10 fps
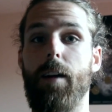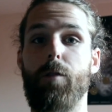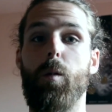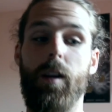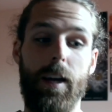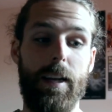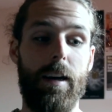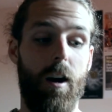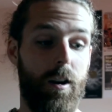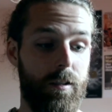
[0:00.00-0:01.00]
If we want to get
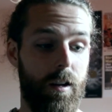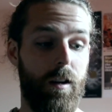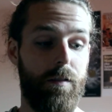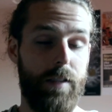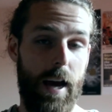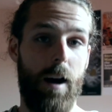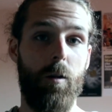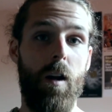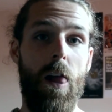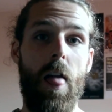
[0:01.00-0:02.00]
ourselves
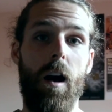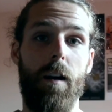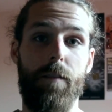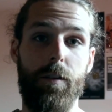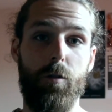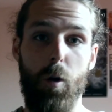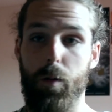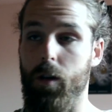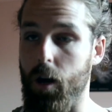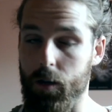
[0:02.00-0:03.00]
out of this
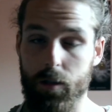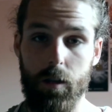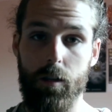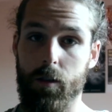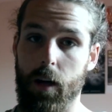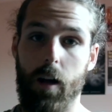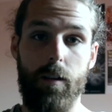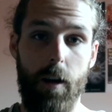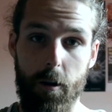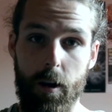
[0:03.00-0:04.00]
corporatocracy,
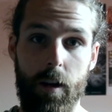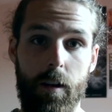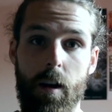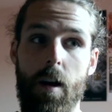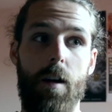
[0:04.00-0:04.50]
totalitarian